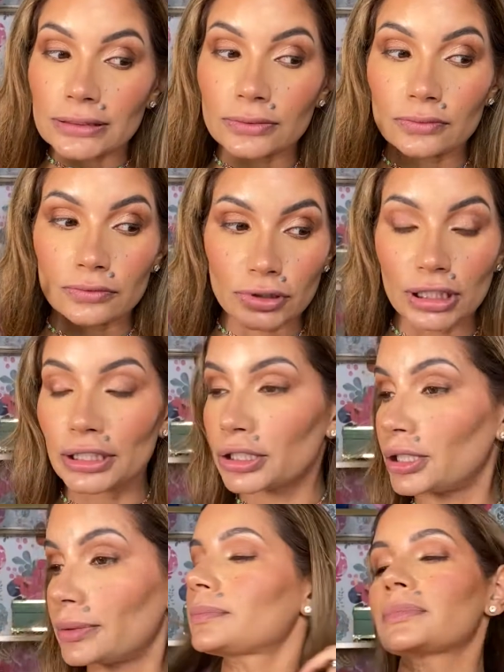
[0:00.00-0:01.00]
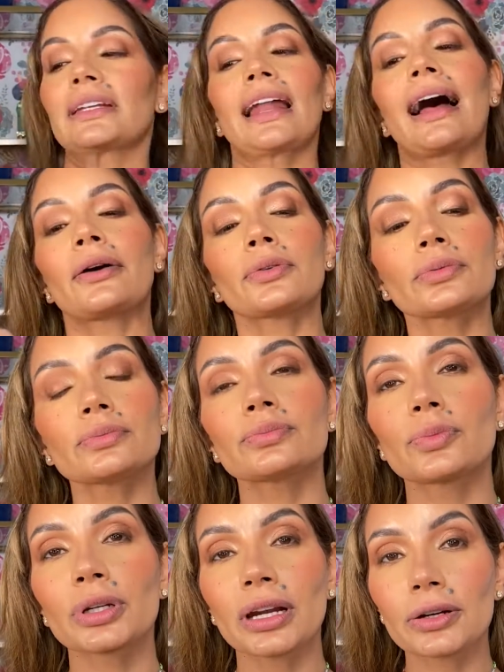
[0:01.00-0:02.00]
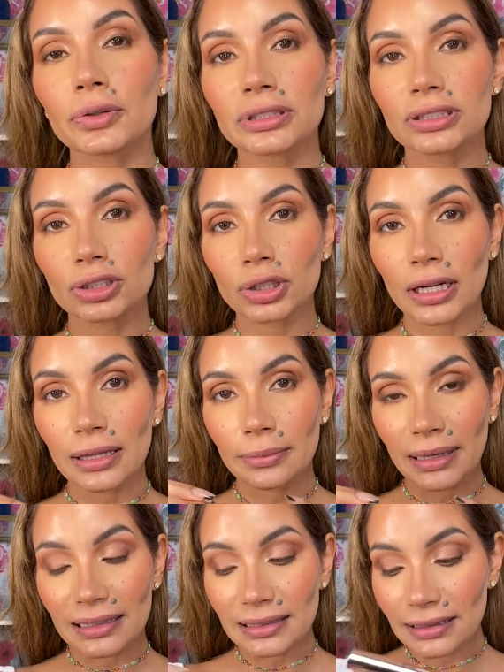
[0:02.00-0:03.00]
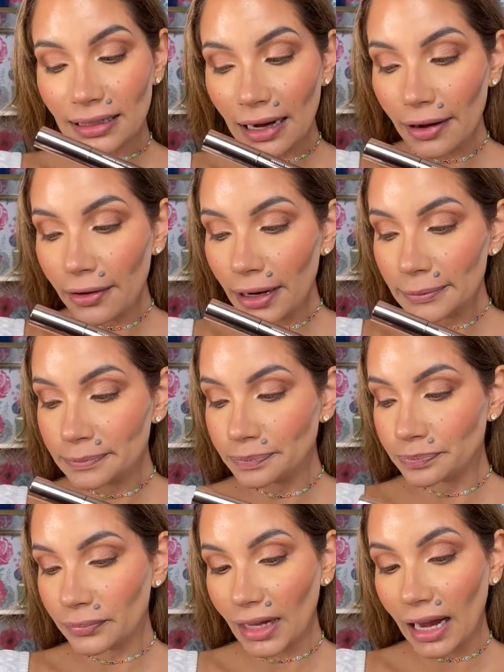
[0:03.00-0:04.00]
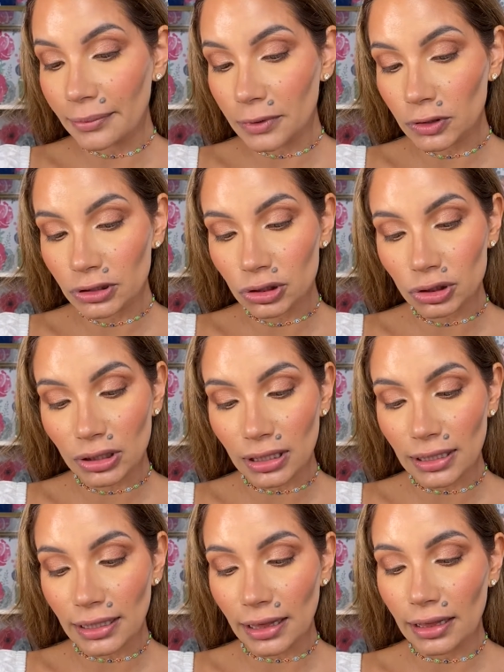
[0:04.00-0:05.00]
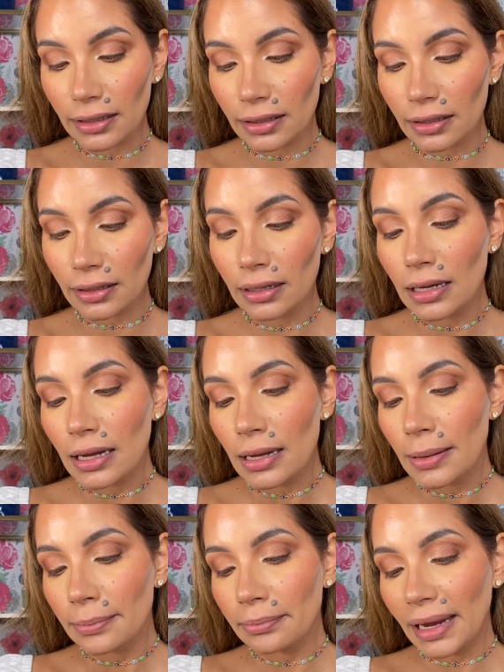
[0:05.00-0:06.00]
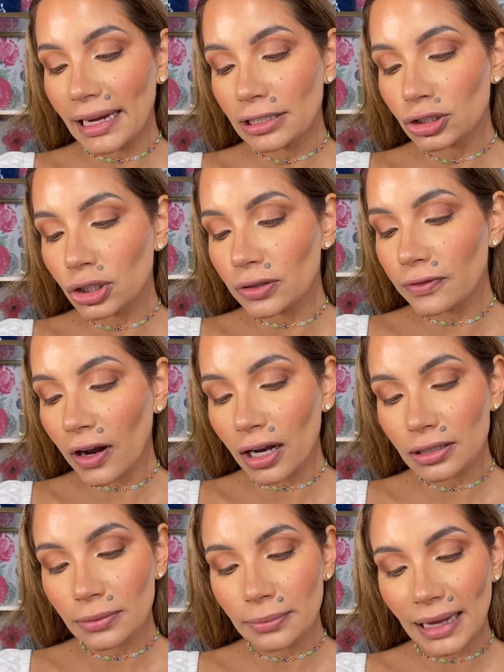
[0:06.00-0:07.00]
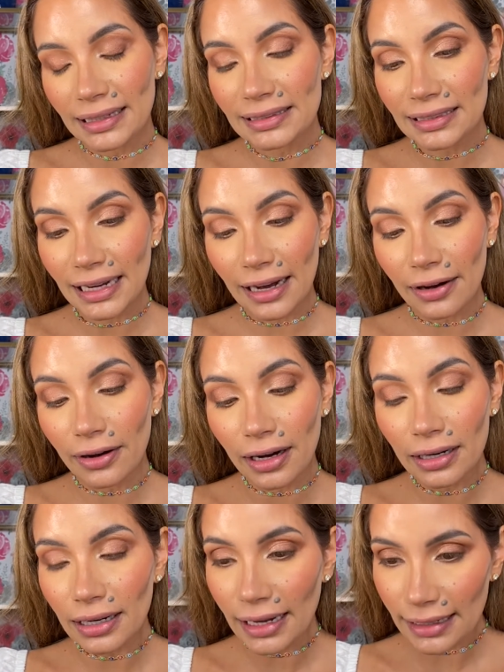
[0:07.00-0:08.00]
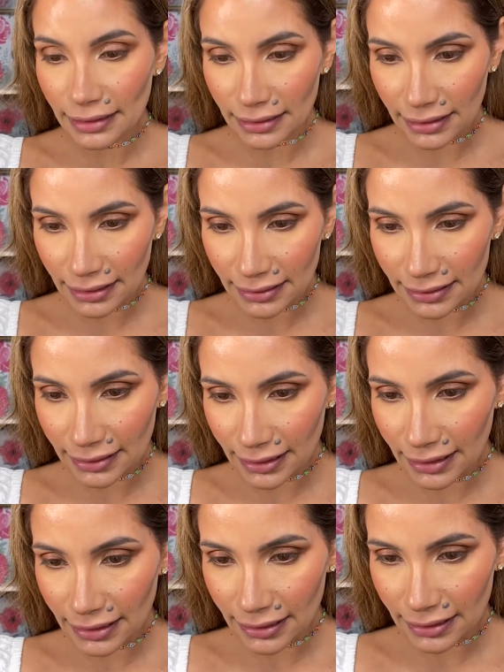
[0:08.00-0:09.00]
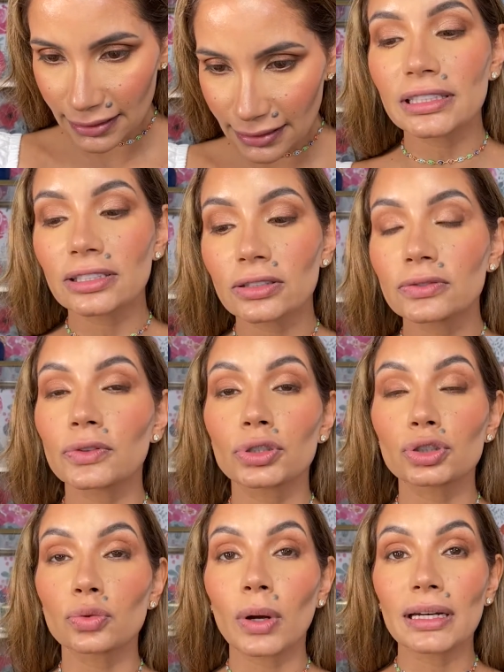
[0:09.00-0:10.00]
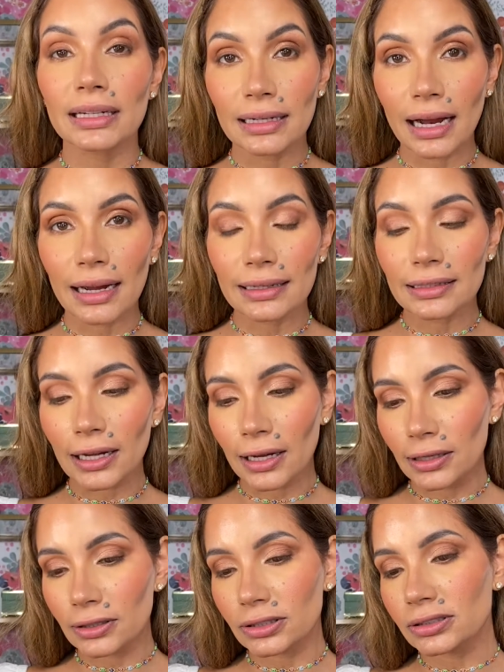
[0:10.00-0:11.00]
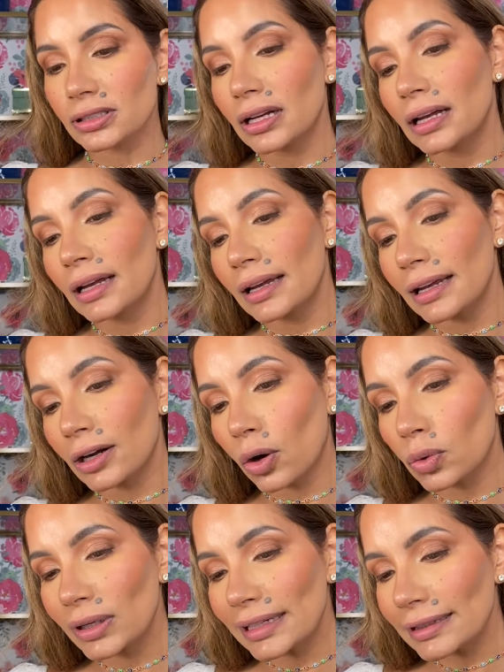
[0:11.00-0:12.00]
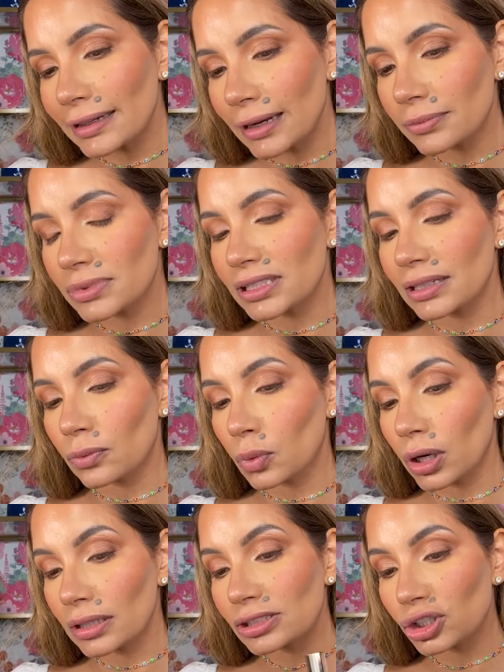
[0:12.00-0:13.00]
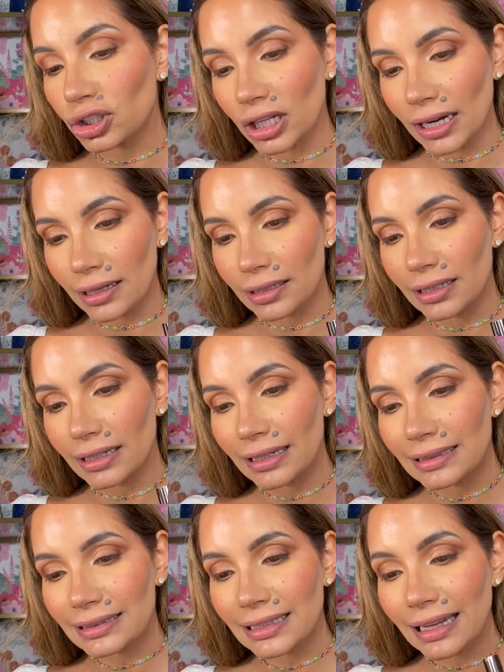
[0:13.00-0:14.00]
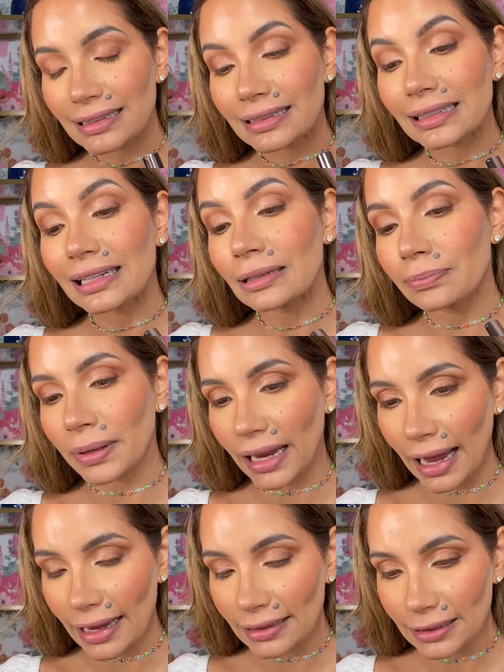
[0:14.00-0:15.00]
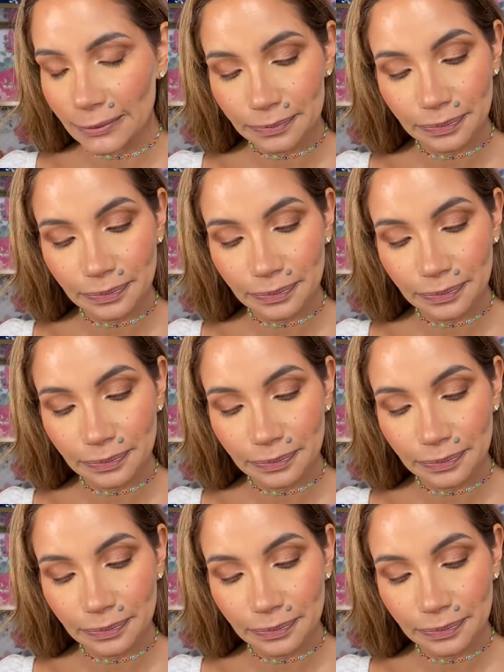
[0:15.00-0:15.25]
really good. Now we are going to try the mascara. I'm going to try the Major Volume Mascara, and this retails for $29. It only comes in one shade, Intensely Black.